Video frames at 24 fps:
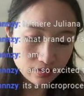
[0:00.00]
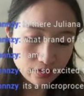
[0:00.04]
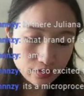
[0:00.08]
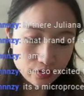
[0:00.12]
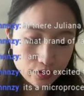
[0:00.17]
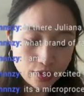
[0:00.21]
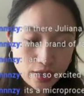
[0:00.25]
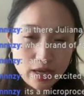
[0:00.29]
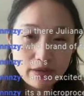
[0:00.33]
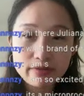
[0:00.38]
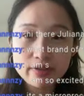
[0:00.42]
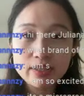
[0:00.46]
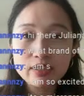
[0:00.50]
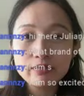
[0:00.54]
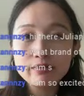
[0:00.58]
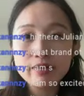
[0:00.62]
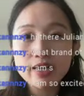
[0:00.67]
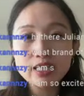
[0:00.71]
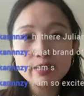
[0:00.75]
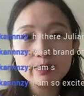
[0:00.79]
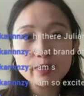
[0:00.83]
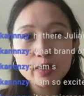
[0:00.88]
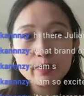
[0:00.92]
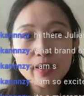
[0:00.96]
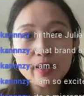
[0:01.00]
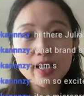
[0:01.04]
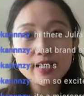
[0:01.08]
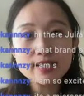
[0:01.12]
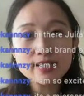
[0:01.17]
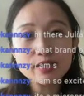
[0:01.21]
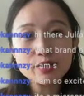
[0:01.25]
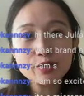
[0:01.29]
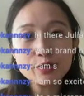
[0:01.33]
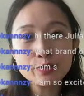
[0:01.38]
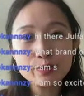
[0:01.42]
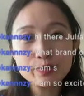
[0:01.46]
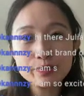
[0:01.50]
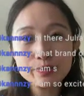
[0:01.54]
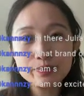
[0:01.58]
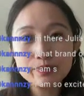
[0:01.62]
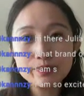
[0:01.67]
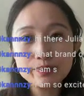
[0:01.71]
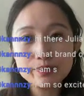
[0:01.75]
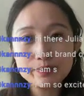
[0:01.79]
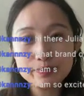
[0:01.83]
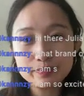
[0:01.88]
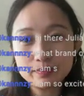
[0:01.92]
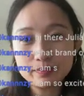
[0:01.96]
Do you have any Raspberry Pis at home
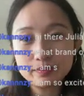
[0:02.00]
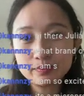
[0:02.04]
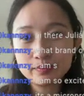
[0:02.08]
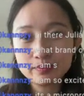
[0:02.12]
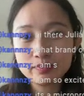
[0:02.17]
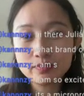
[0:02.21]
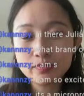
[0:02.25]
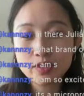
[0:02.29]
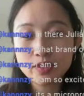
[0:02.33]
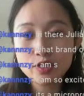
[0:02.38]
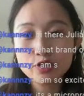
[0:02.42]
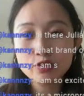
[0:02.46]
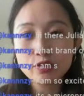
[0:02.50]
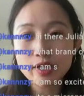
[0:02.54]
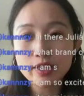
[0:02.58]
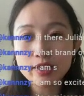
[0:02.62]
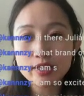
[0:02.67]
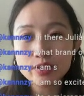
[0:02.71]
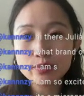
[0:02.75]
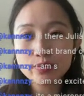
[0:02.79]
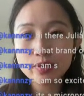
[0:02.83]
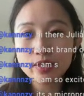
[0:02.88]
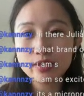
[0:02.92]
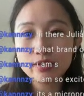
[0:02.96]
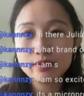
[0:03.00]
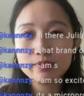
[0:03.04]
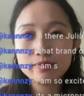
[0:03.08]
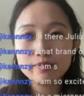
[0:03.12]
to try this with?